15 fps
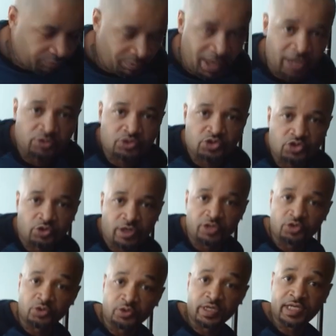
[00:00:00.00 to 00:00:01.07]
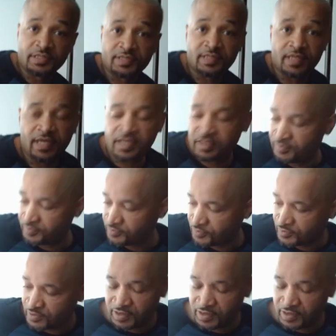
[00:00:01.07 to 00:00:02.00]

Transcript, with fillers: Michael Jordan doing his thing.